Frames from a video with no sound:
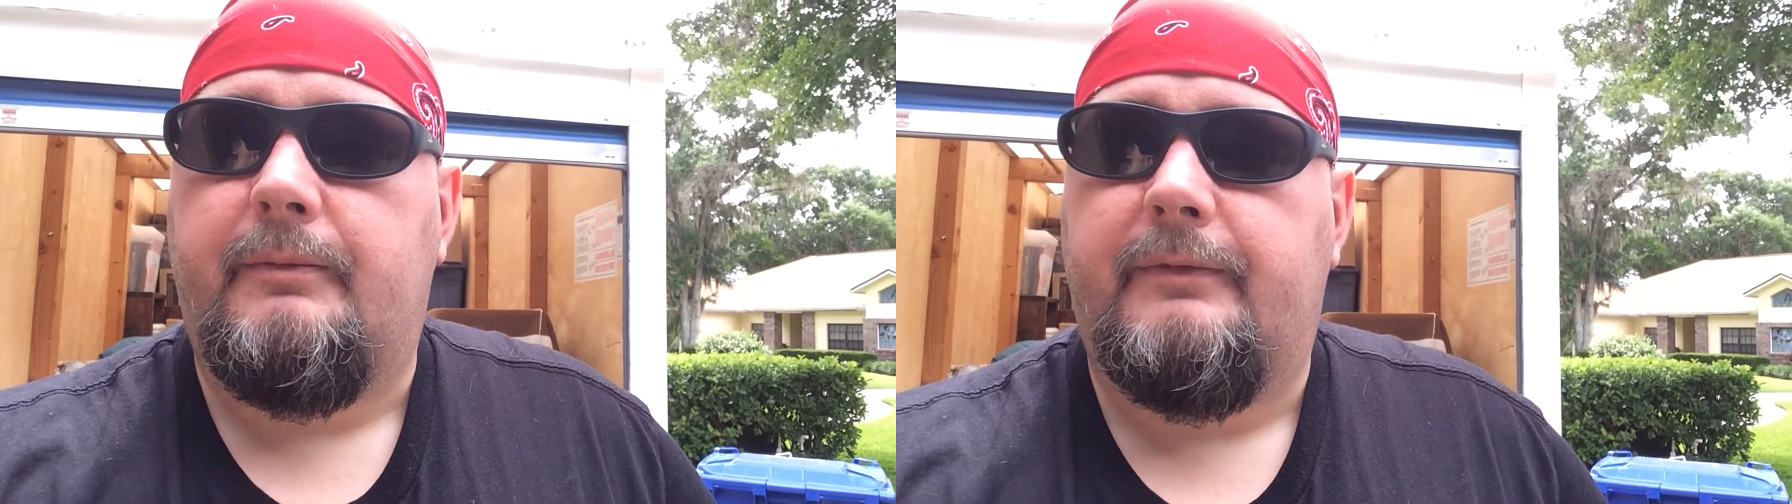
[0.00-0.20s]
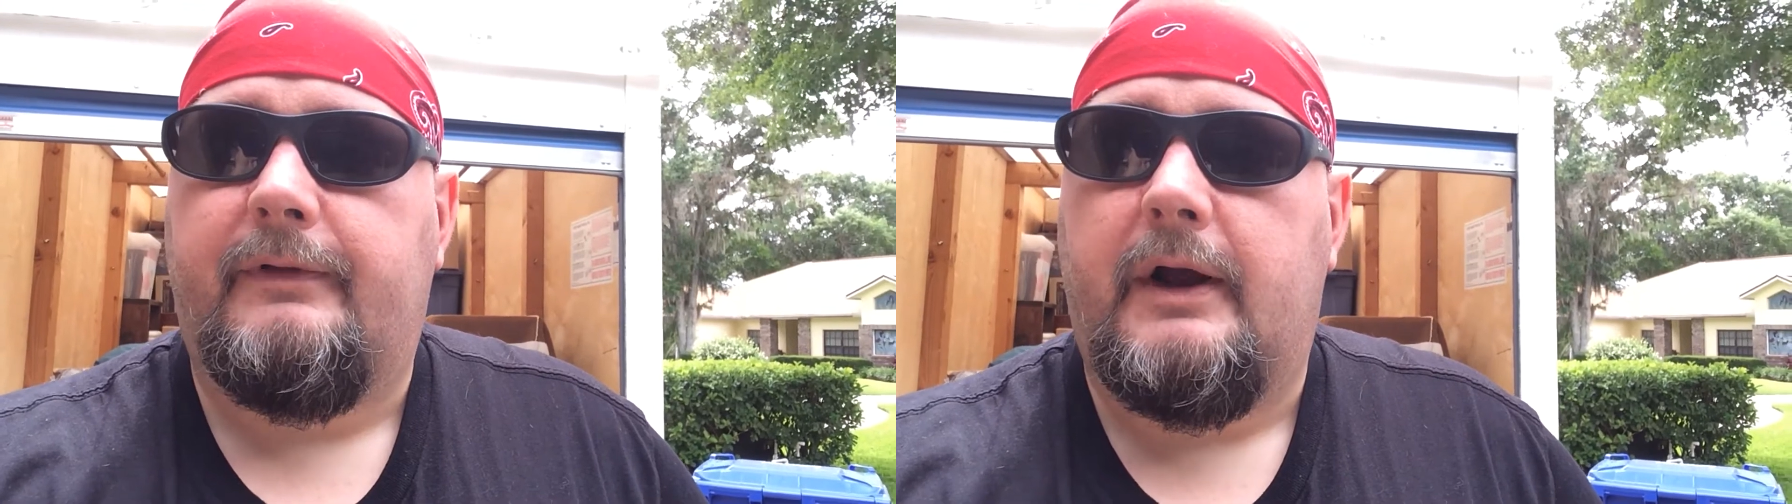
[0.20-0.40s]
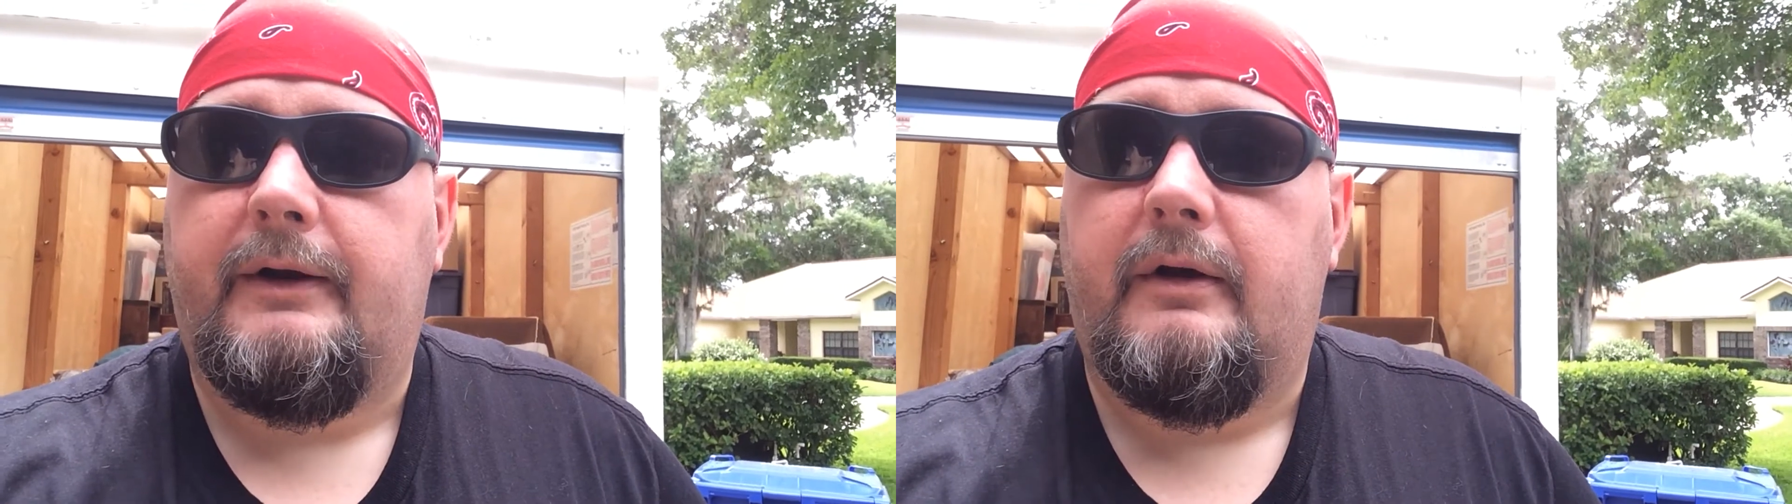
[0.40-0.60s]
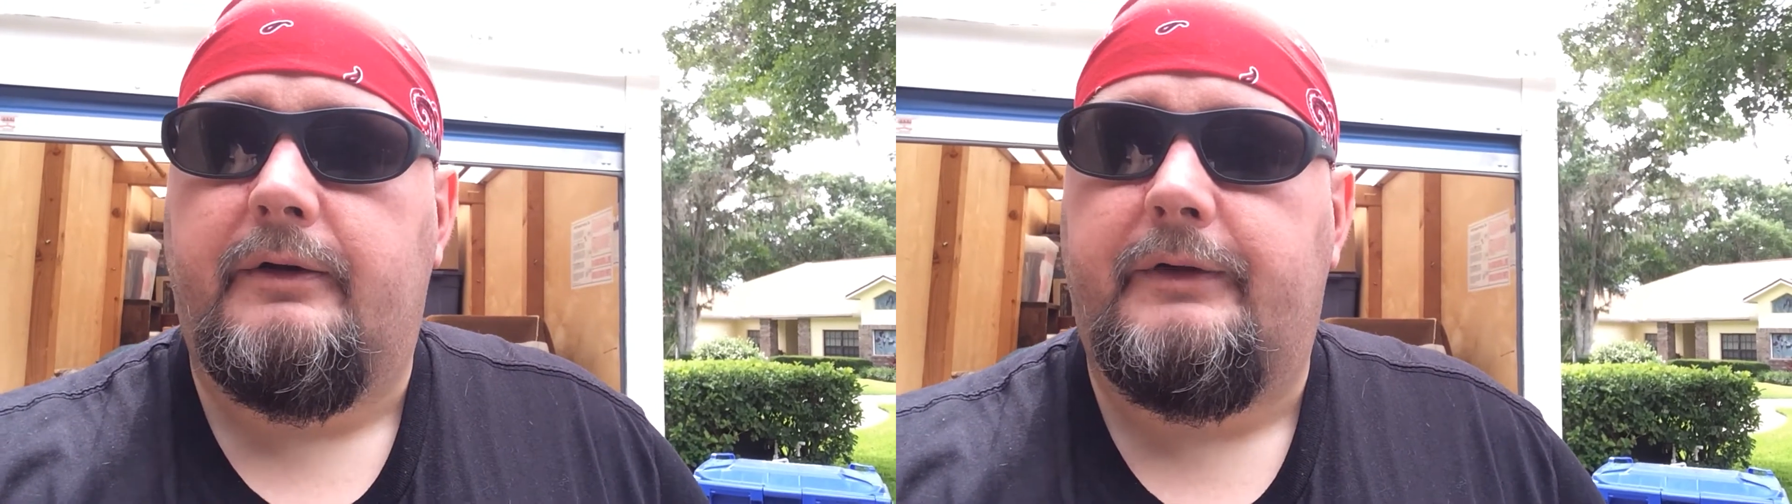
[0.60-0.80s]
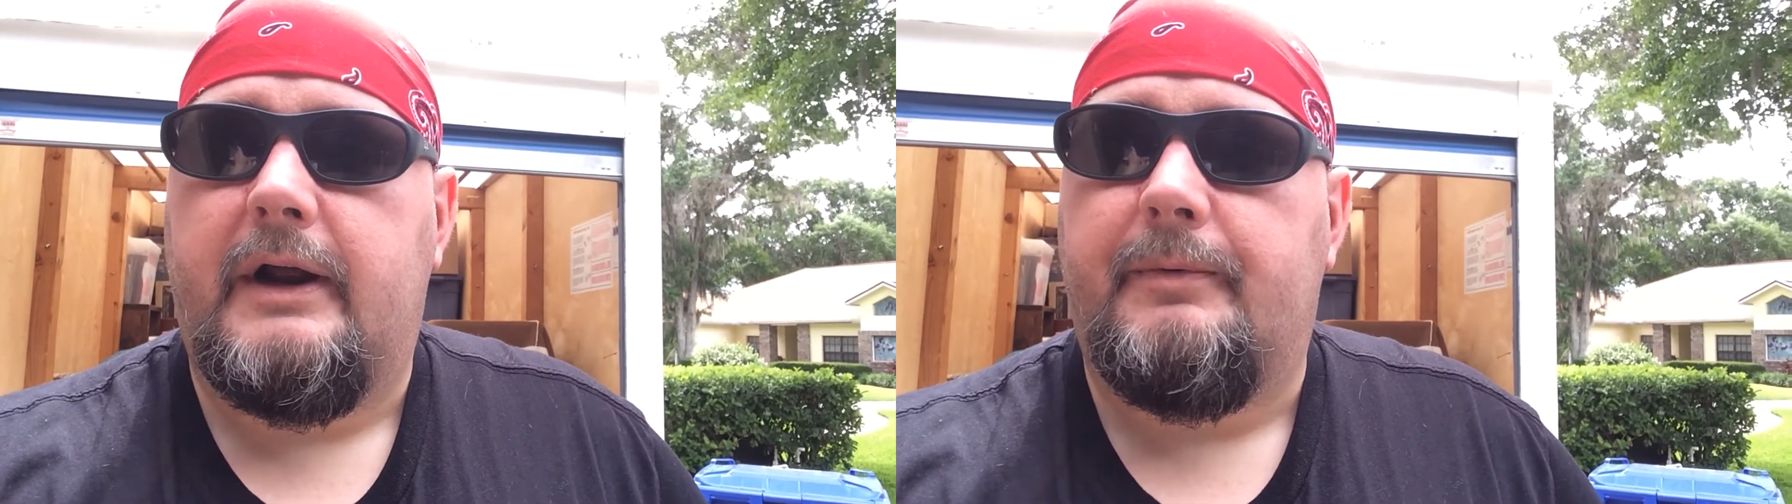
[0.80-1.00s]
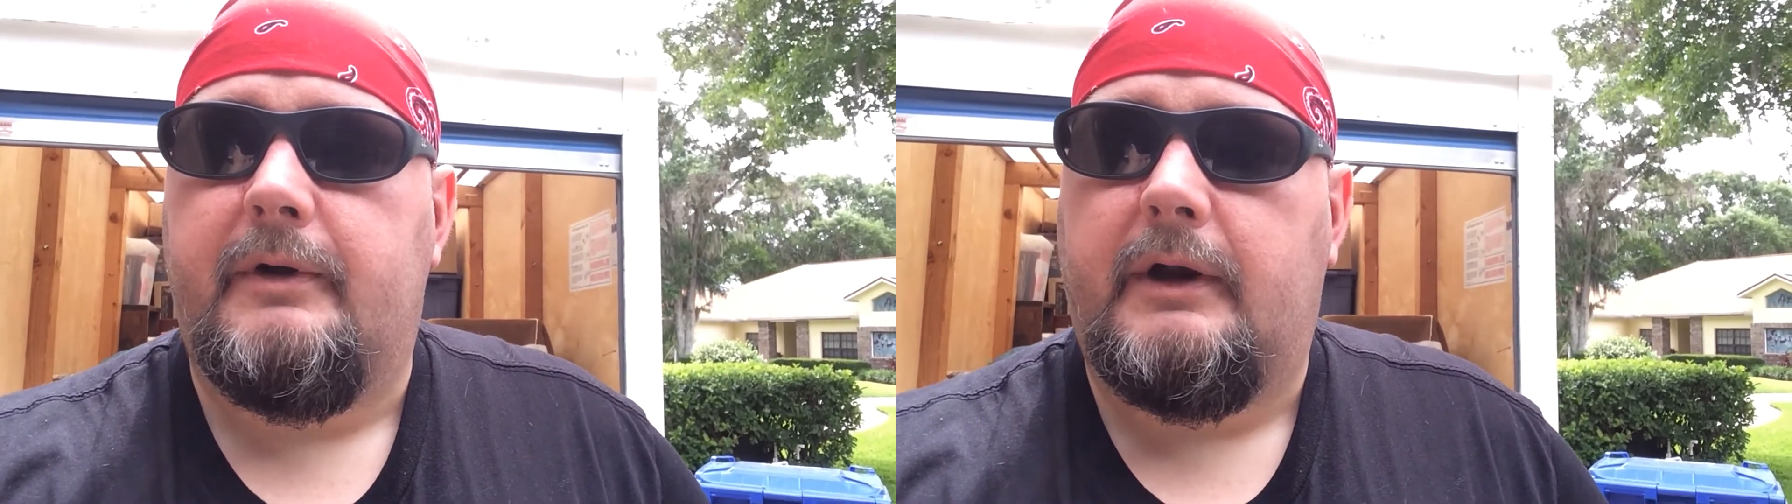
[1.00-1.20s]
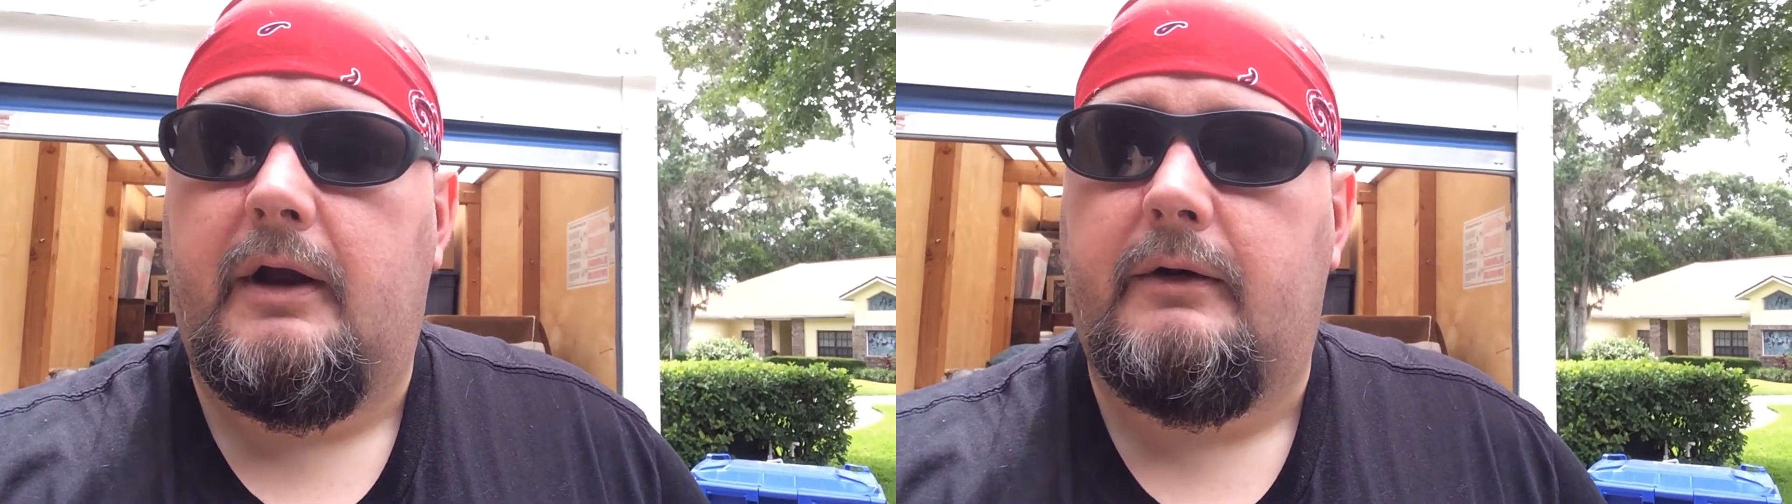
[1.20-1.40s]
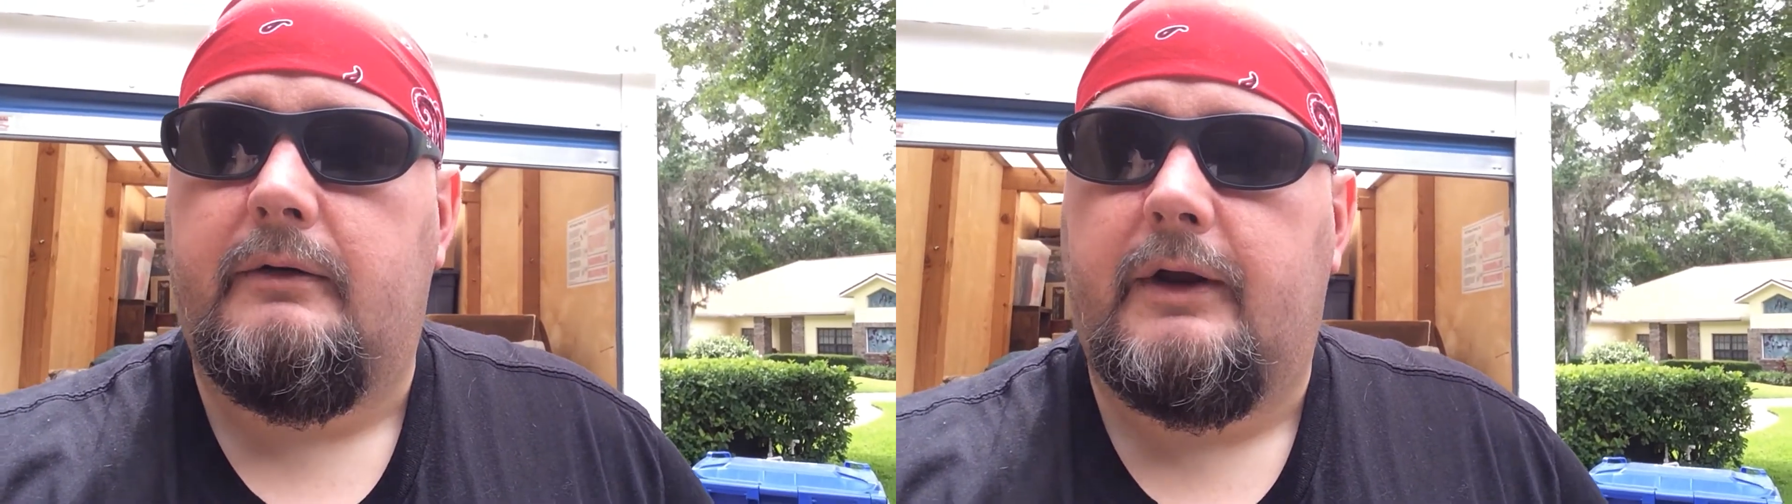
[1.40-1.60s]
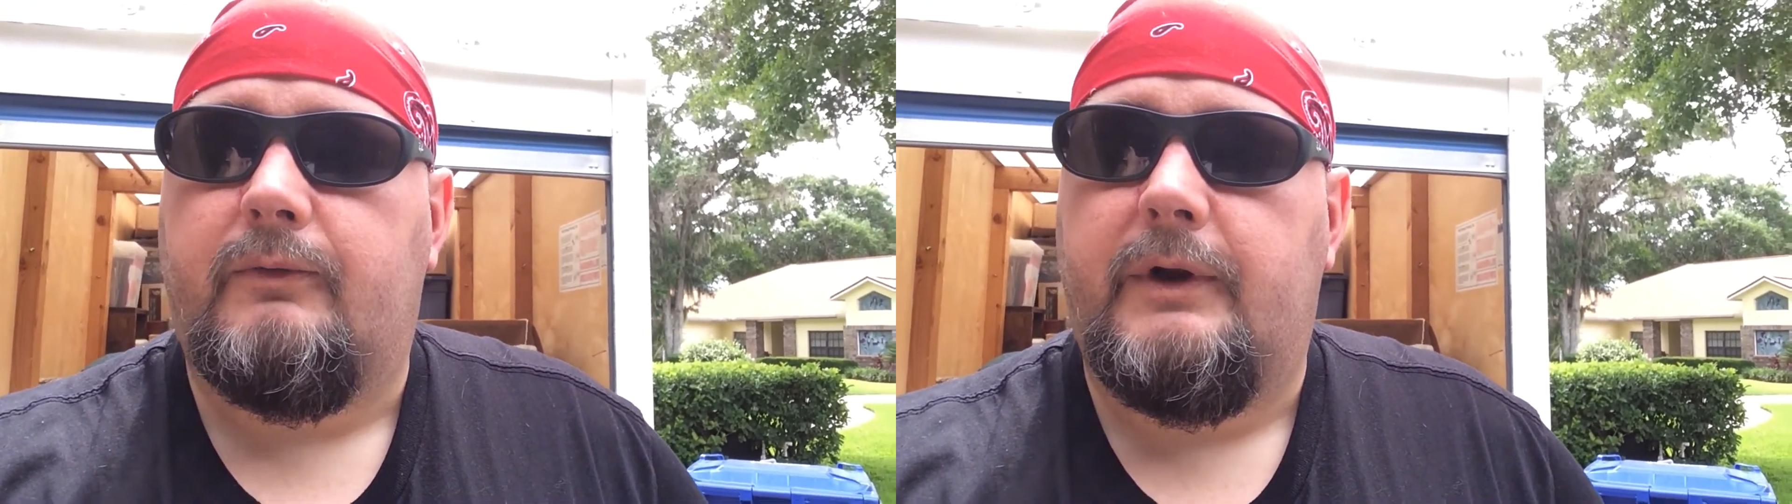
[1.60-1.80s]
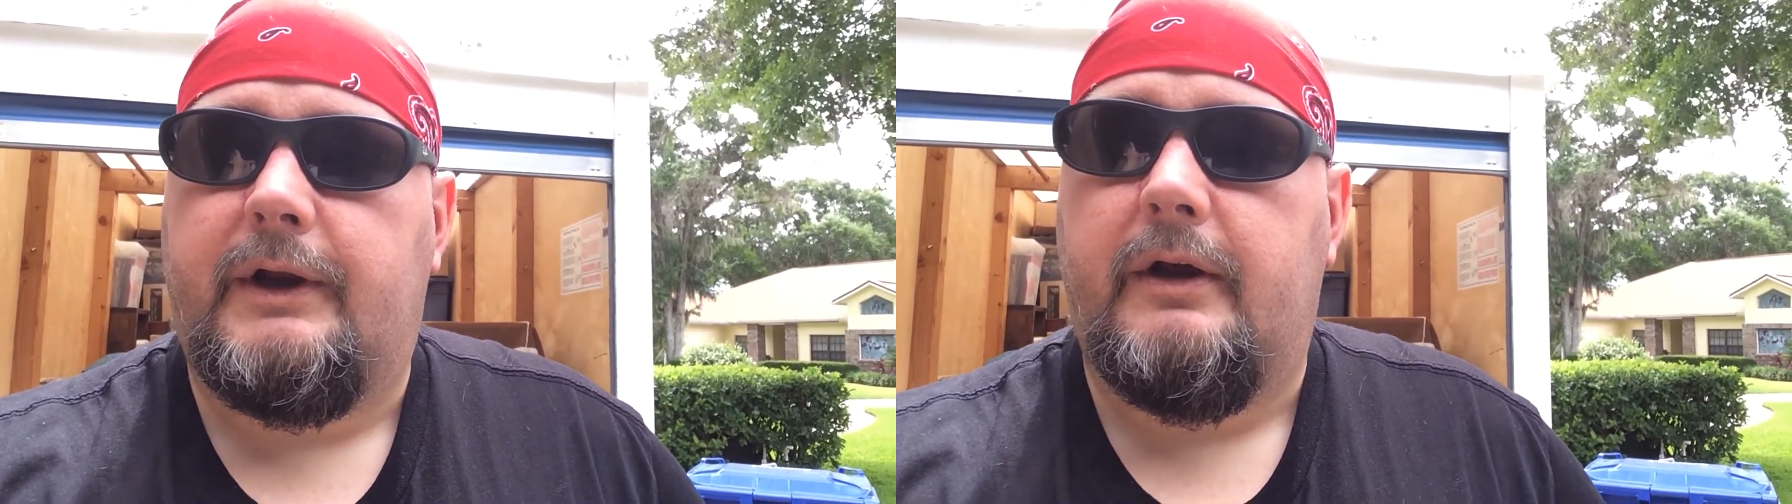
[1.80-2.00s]
I'm flying down to Tampa again
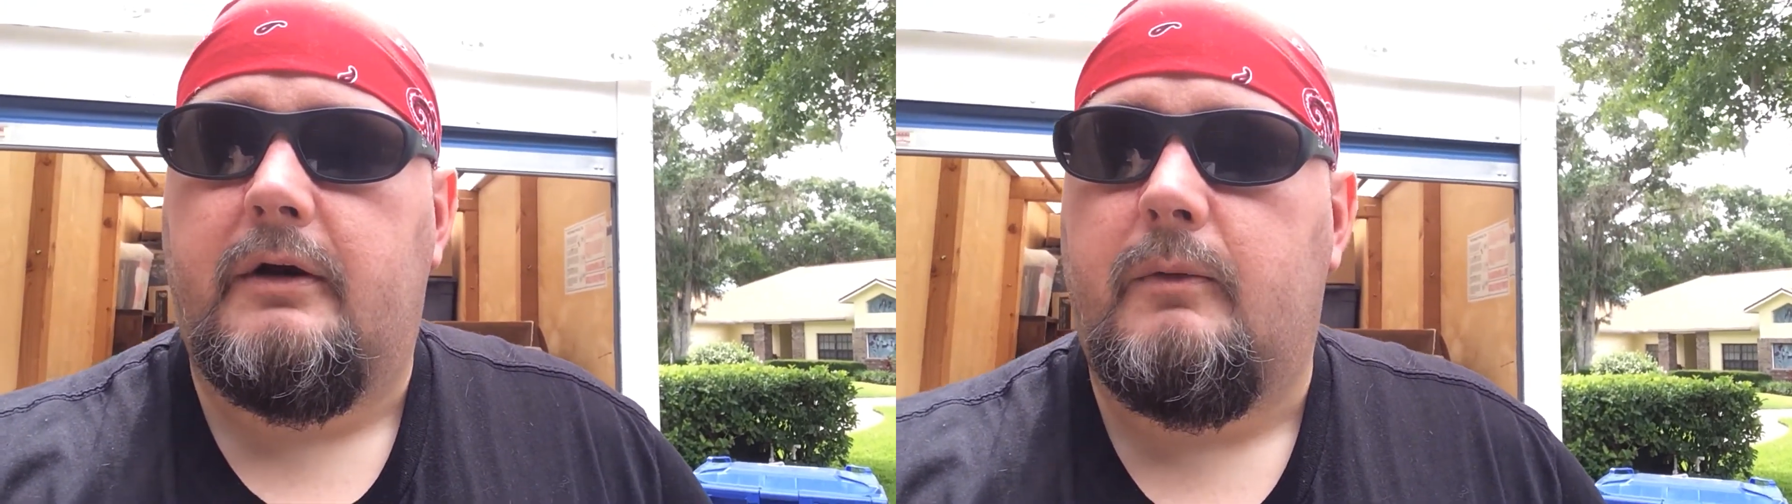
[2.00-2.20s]
next weekend,